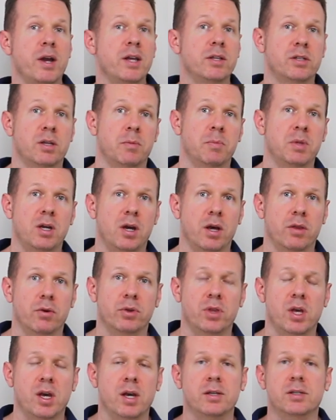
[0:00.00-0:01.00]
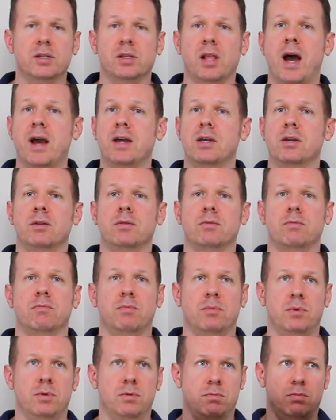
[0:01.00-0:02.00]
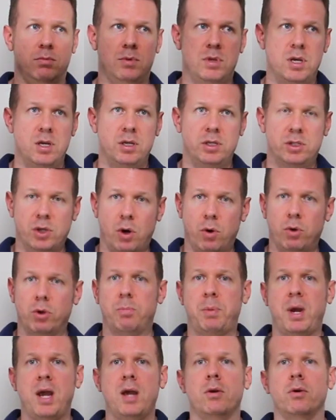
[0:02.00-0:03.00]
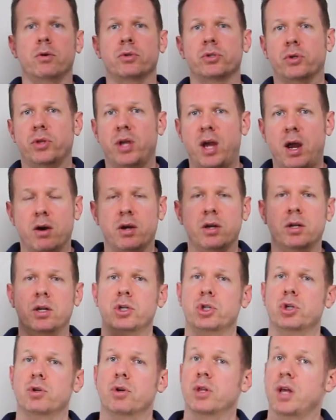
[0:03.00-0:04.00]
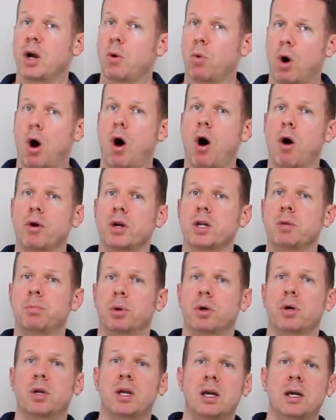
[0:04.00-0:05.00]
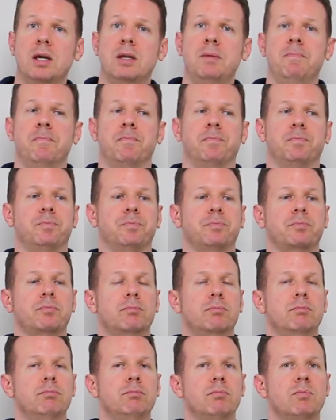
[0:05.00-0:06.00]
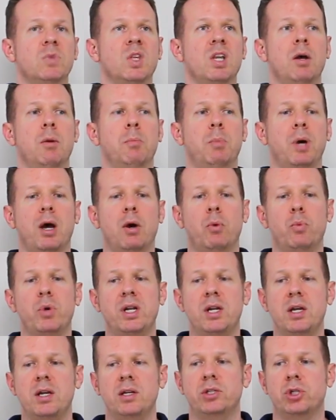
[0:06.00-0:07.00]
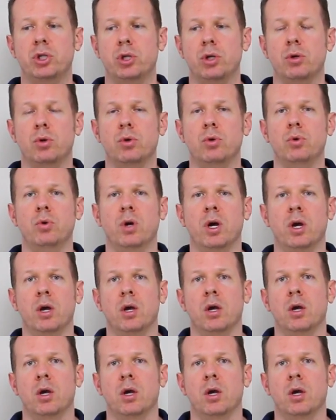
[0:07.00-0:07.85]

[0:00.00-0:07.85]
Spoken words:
in some of the other things like the solar panels or the air conditioner that were already put in. But we need to